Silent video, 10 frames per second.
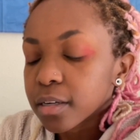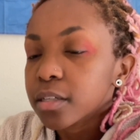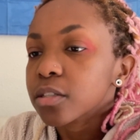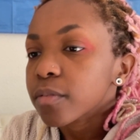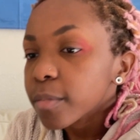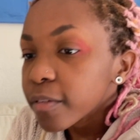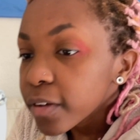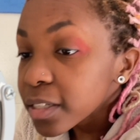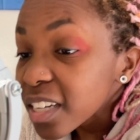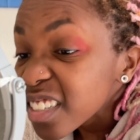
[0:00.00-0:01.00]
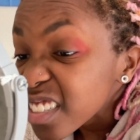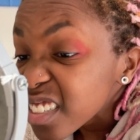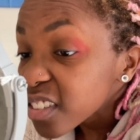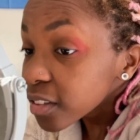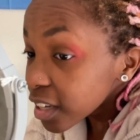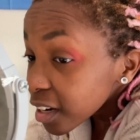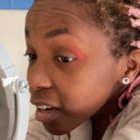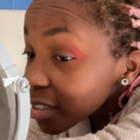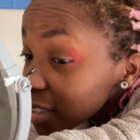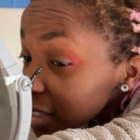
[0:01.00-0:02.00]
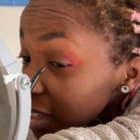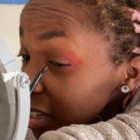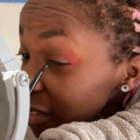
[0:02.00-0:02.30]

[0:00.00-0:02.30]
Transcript: inch from my face, I still cannot see.